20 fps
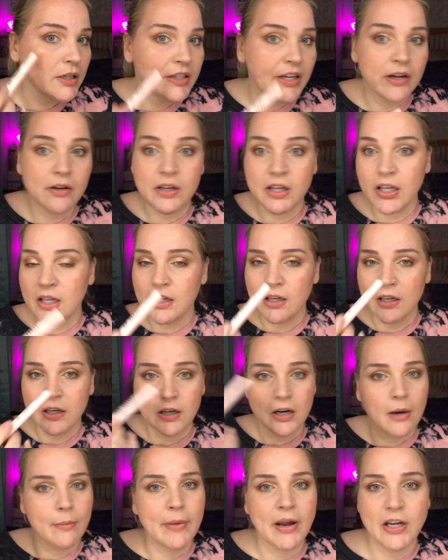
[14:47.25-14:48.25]
down
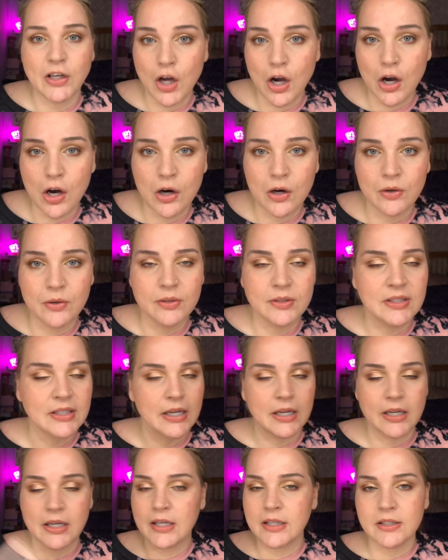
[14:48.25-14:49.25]
here, on my nose,
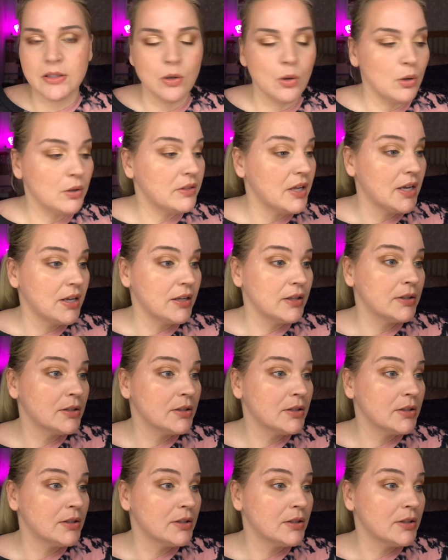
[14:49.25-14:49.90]
like it's a whole thing.